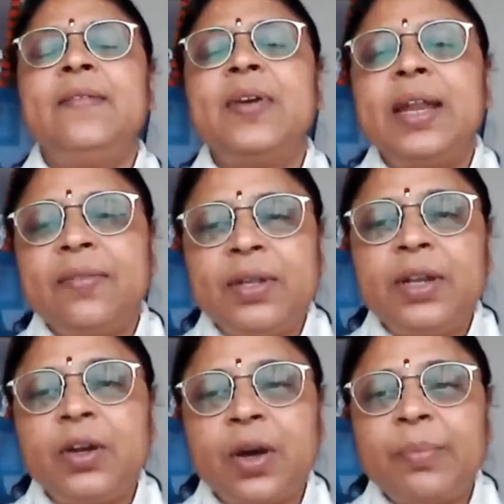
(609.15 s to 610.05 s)
Whenever
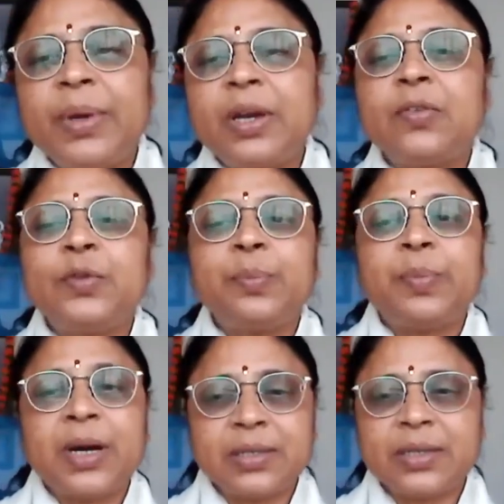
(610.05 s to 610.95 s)
the topic of
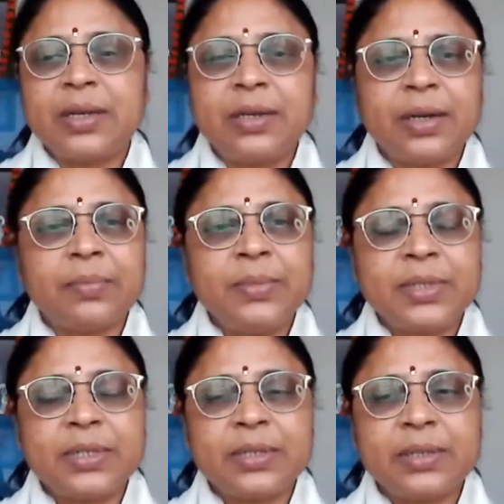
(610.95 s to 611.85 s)
upasana
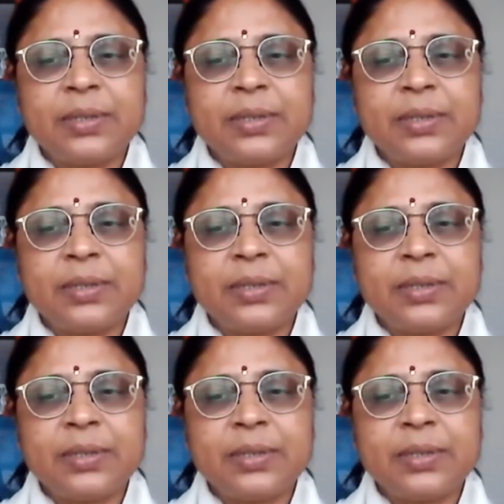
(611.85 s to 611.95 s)
comes,